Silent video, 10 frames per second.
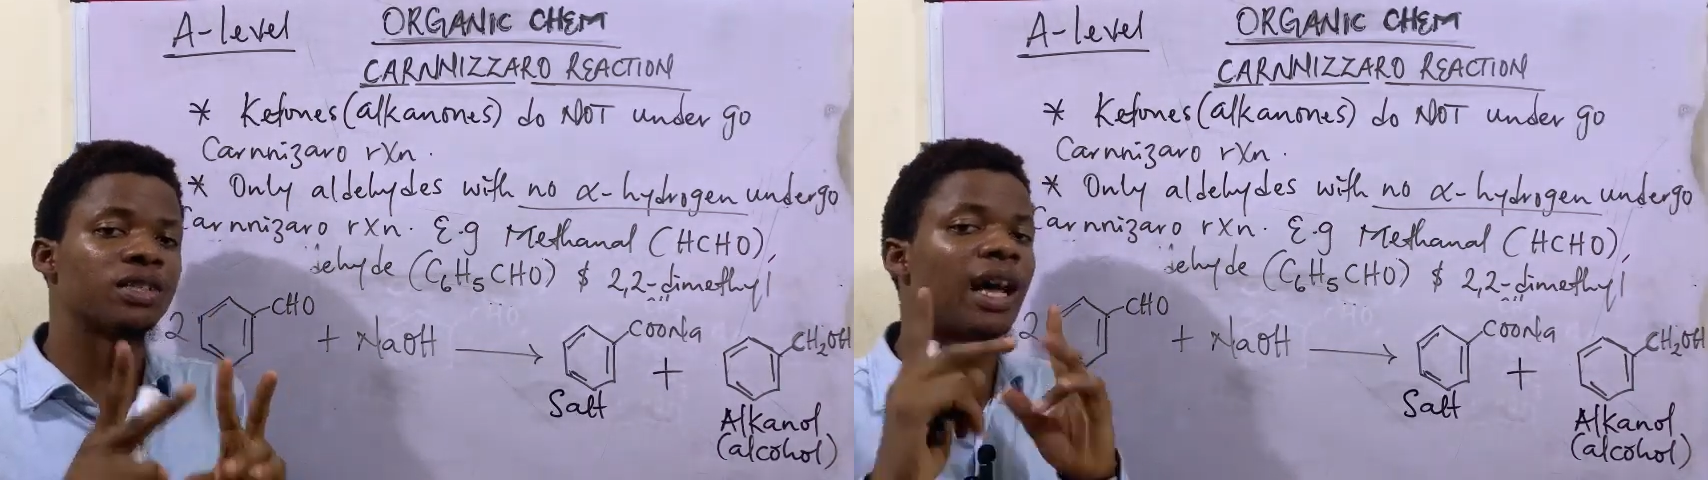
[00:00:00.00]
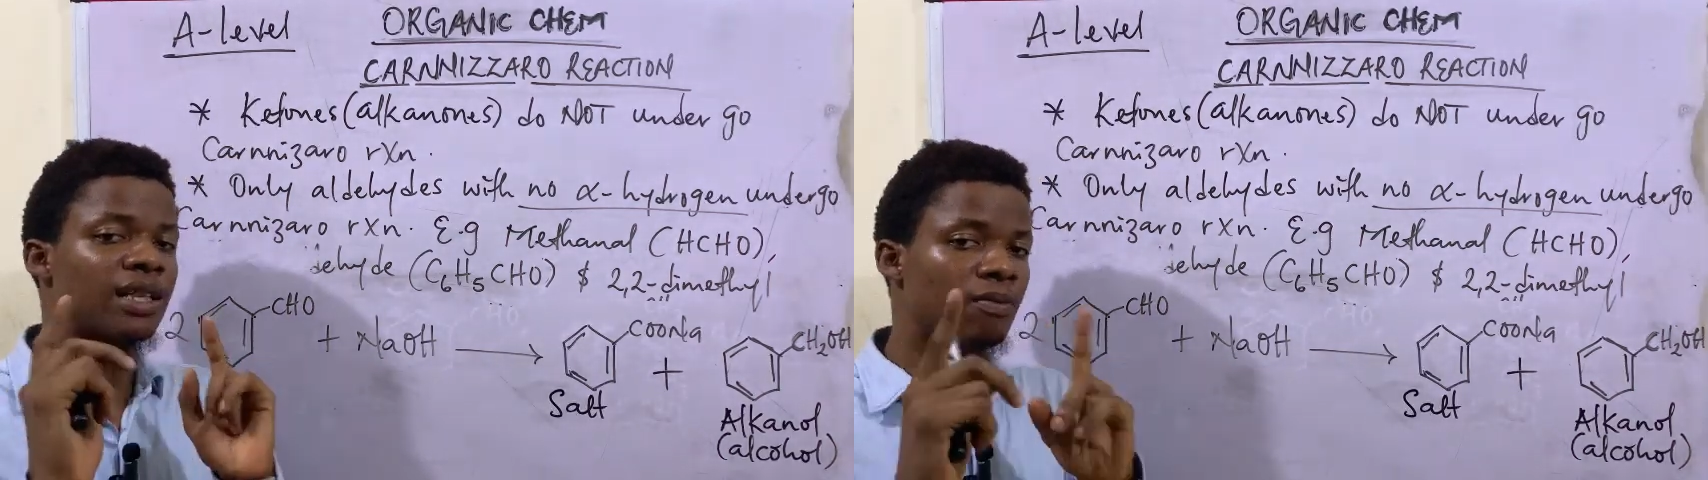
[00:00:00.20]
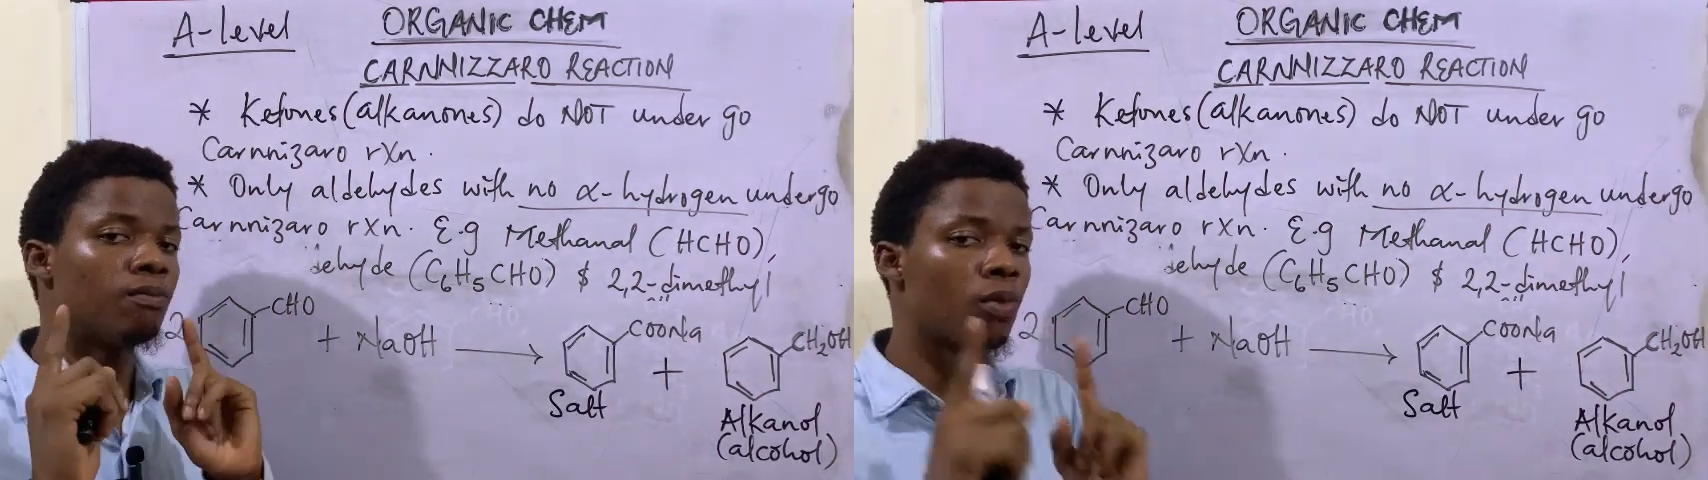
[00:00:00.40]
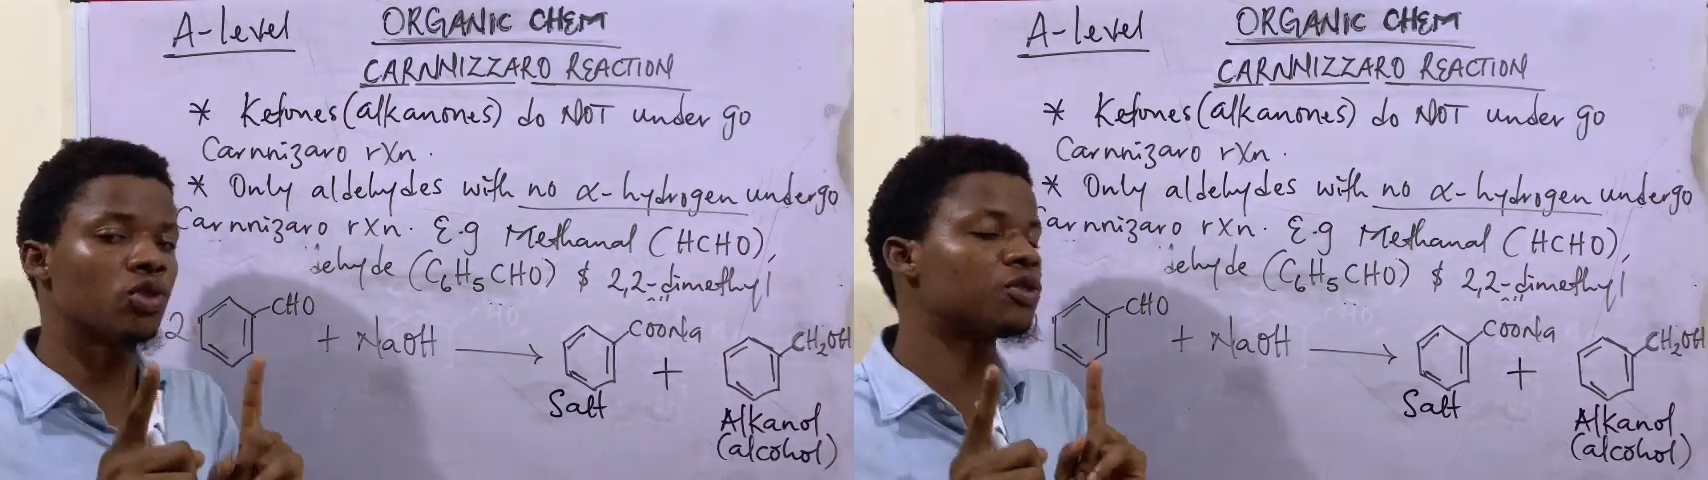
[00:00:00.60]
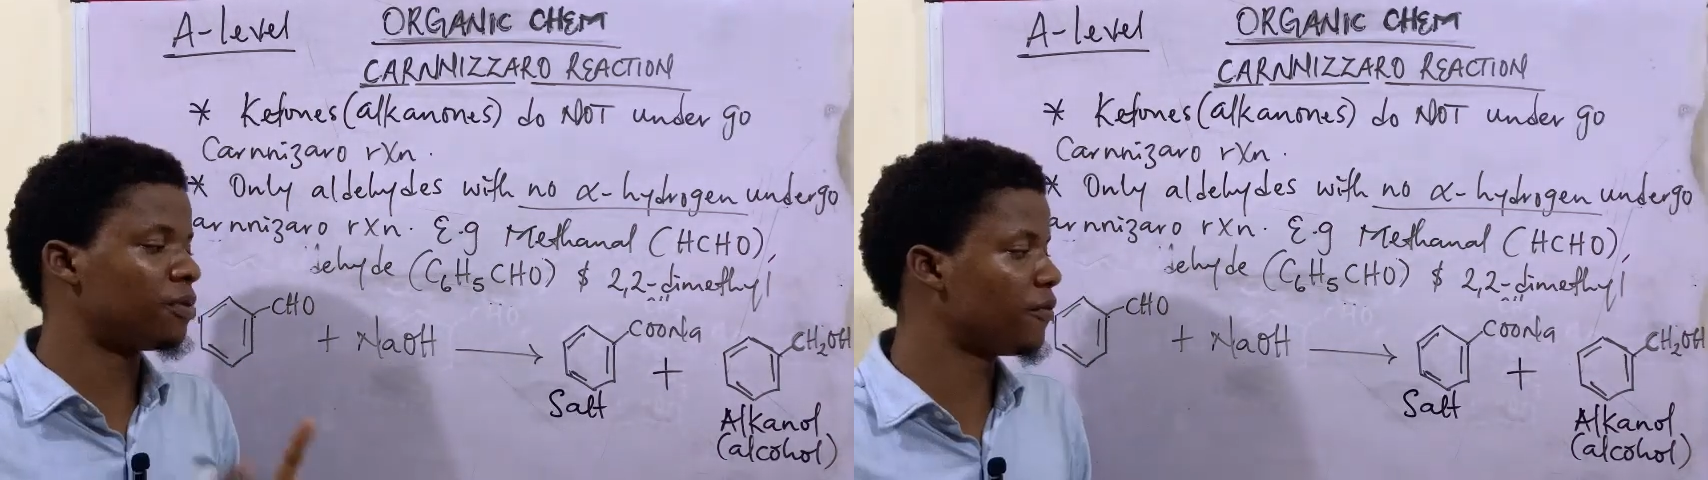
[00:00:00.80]
that
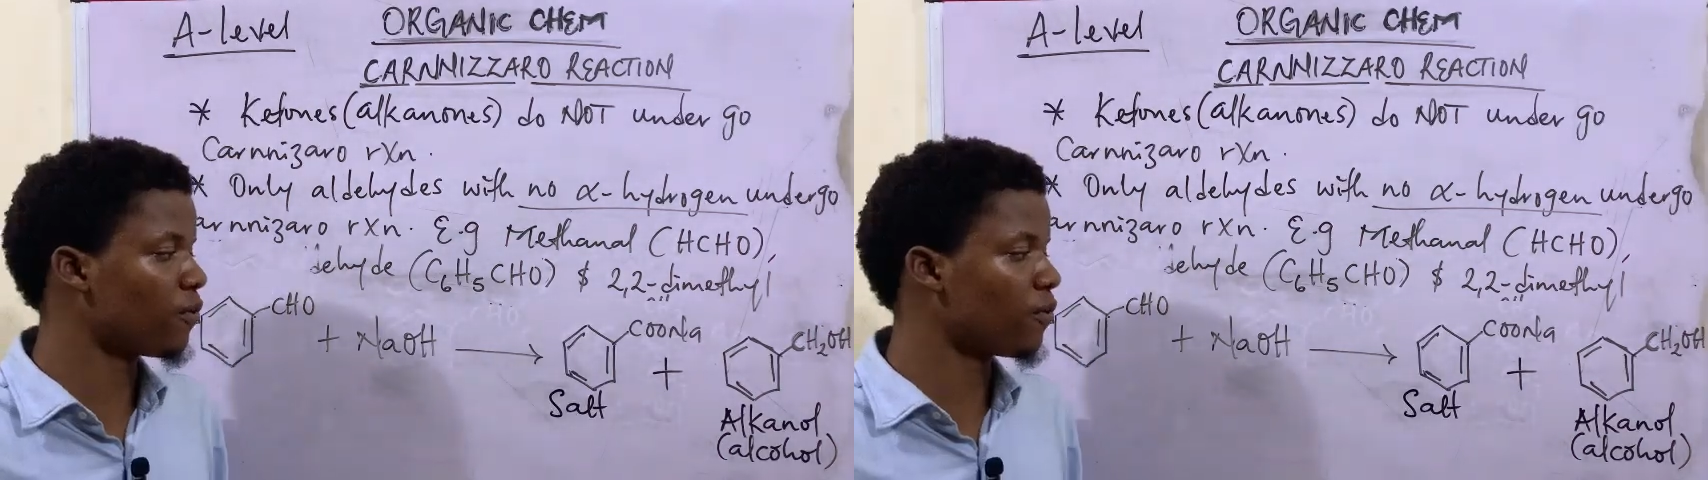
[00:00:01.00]
must be